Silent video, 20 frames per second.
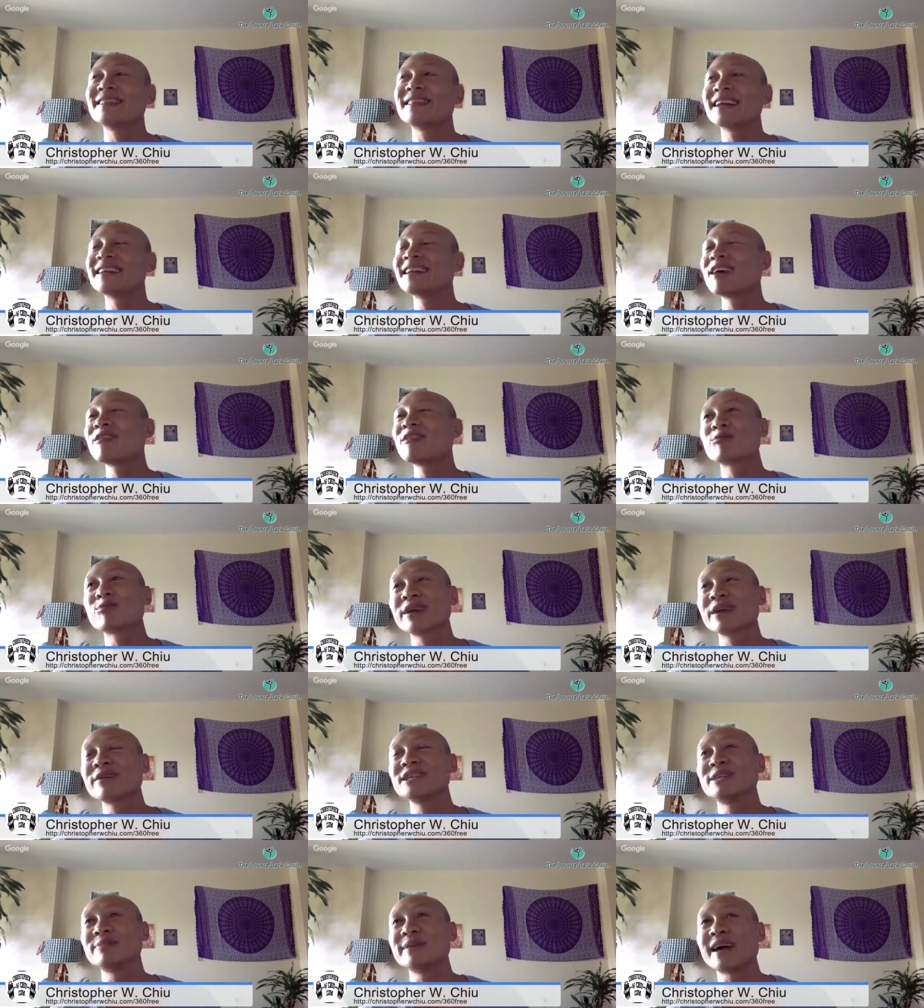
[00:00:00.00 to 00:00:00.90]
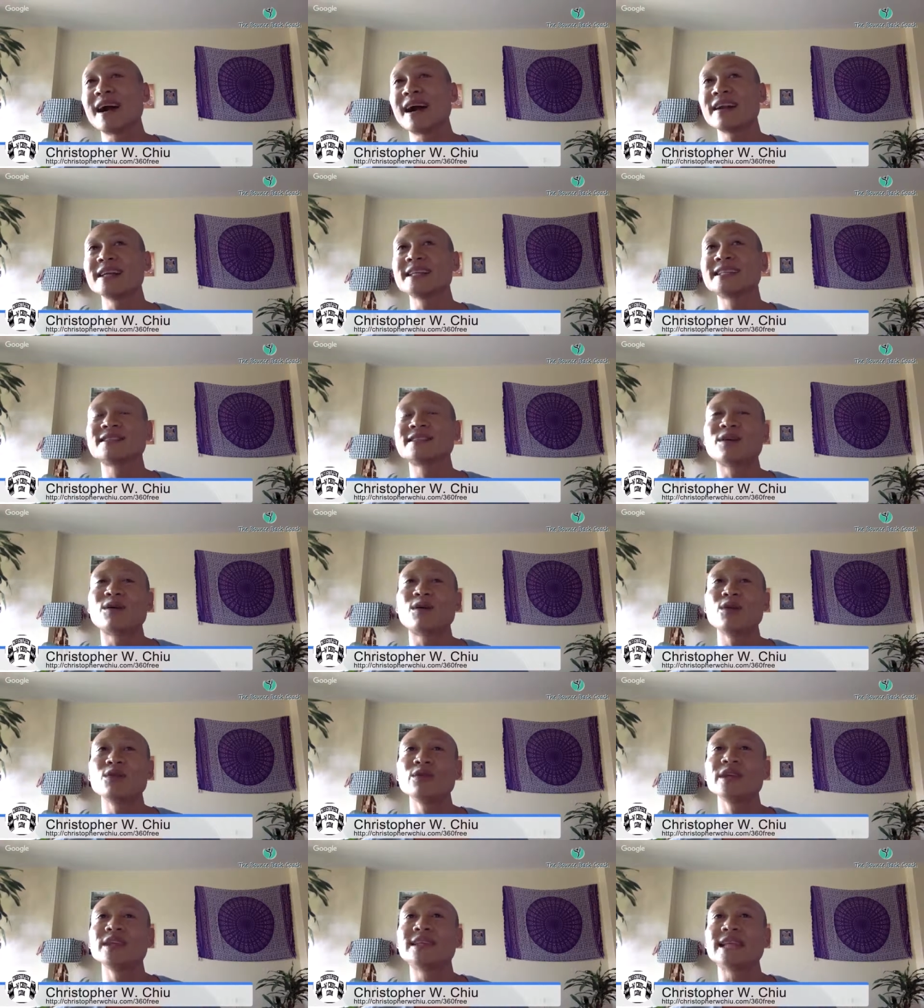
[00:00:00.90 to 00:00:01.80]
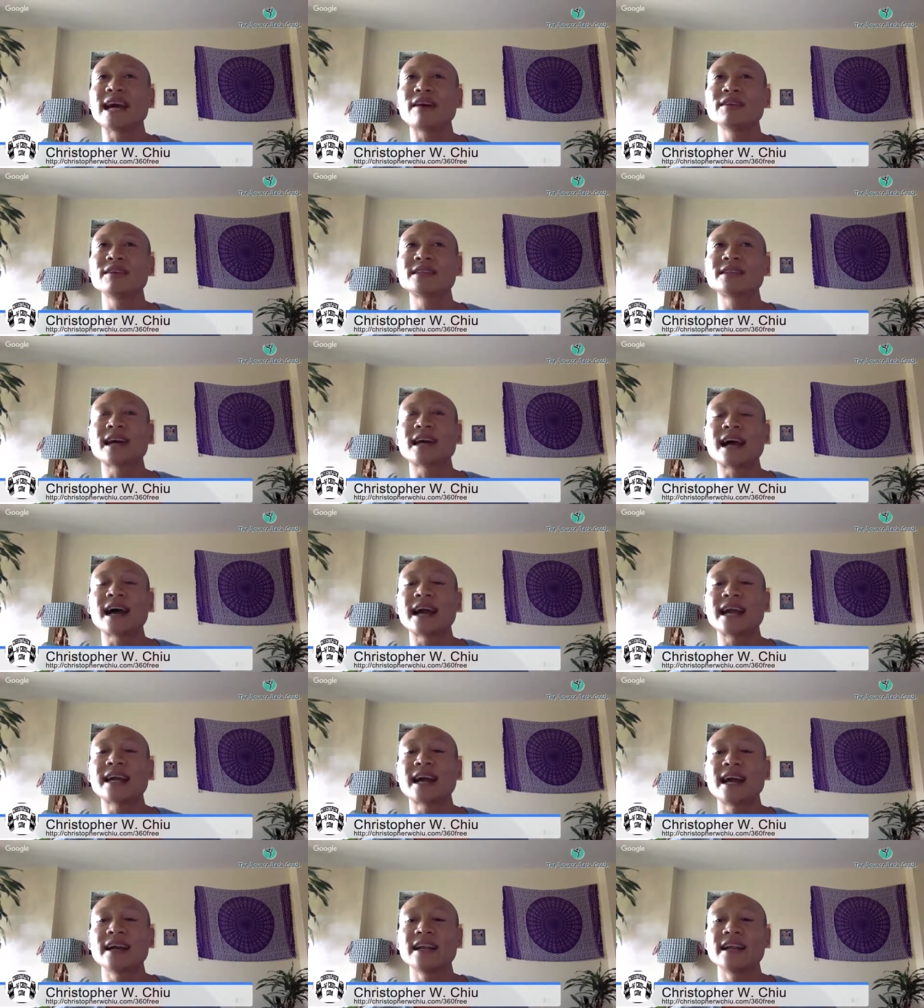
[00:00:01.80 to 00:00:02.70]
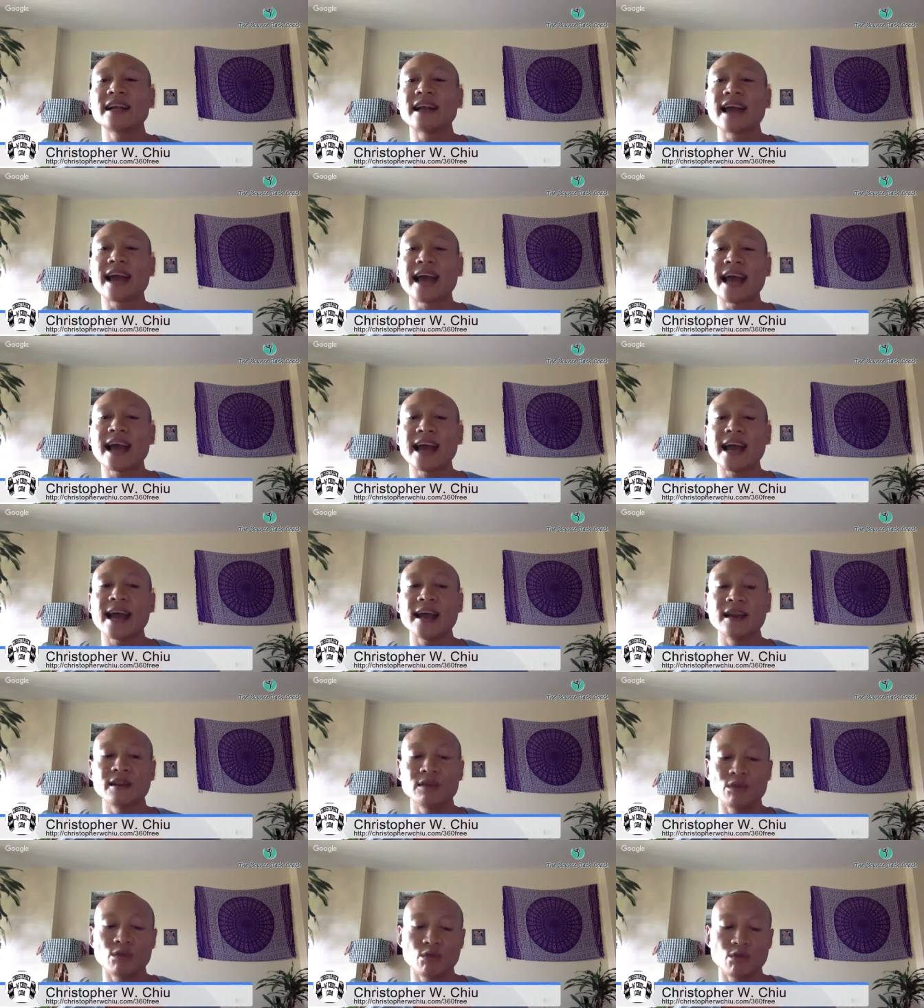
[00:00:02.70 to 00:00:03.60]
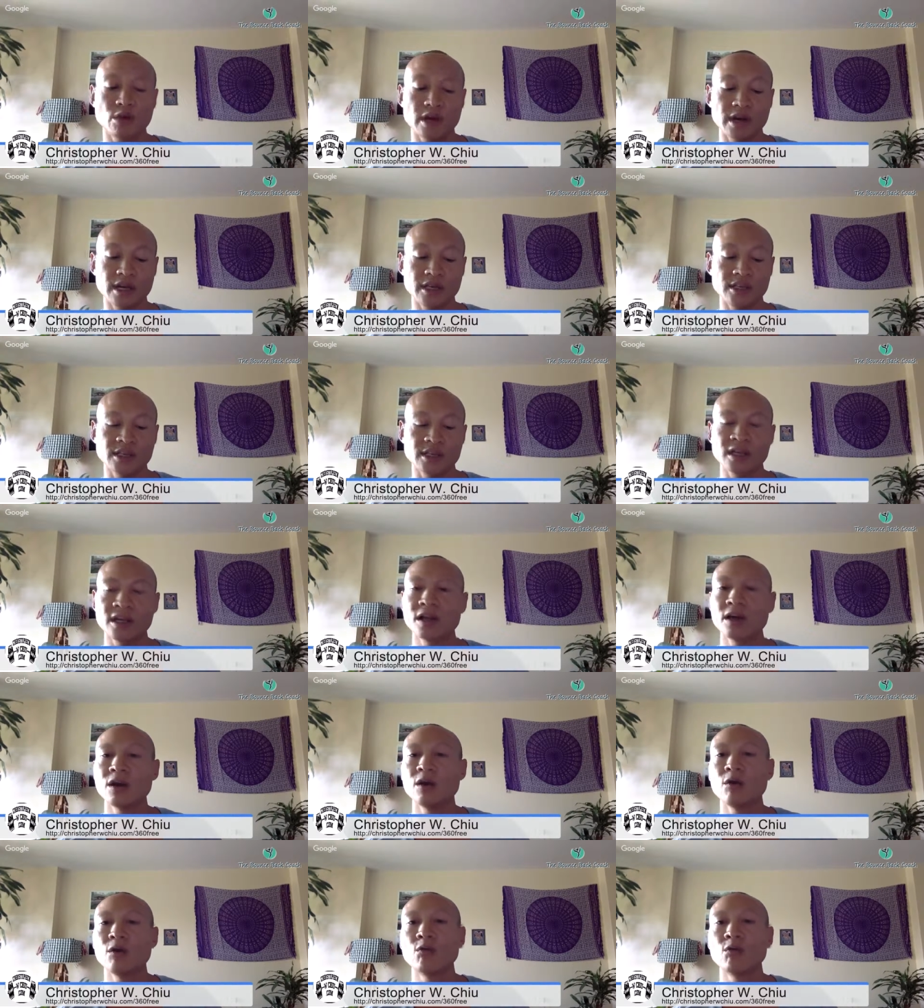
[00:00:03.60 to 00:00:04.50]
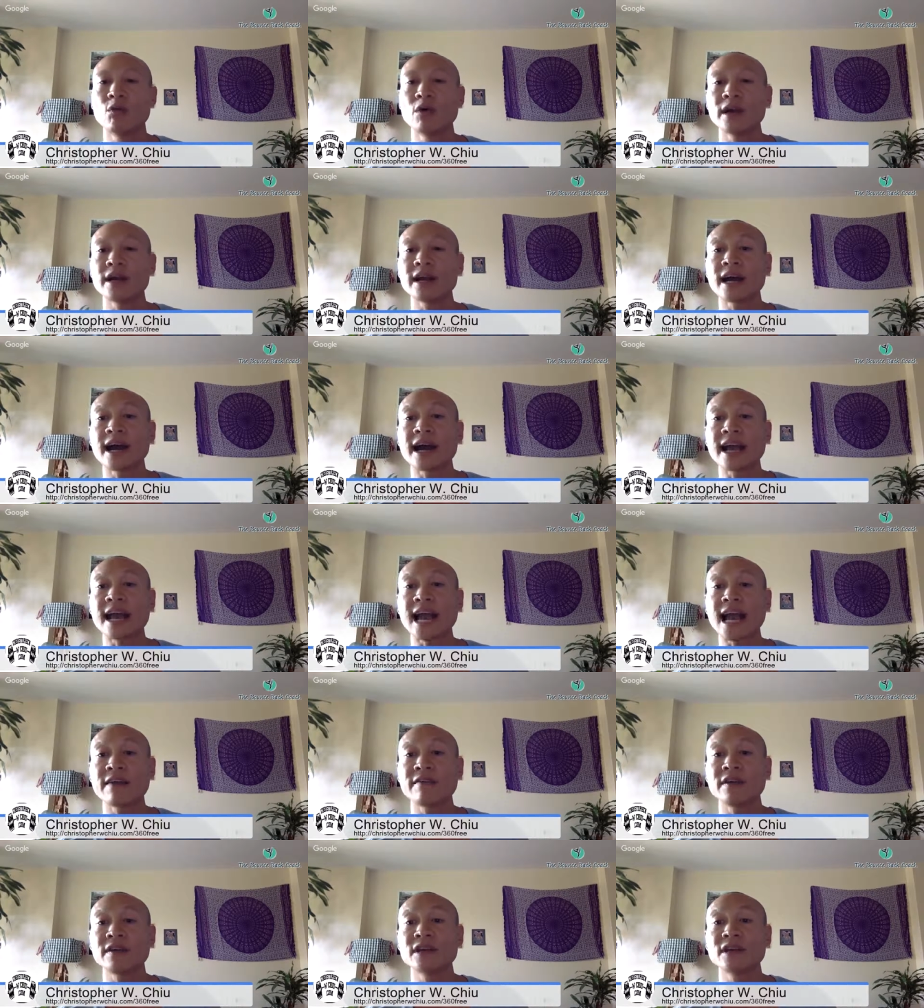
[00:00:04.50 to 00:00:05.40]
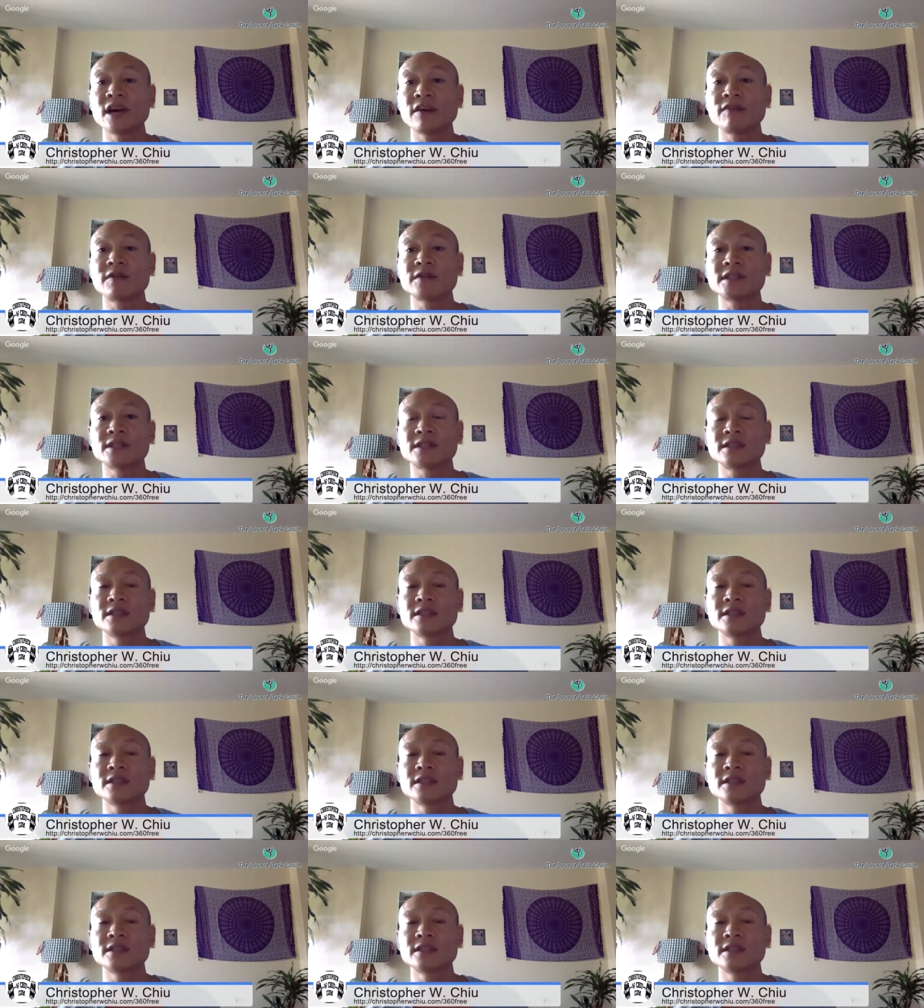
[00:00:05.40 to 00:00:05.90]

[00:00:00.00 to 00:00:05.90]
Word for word: That not really, to be honest. The only doubts I kind of had was would I have enough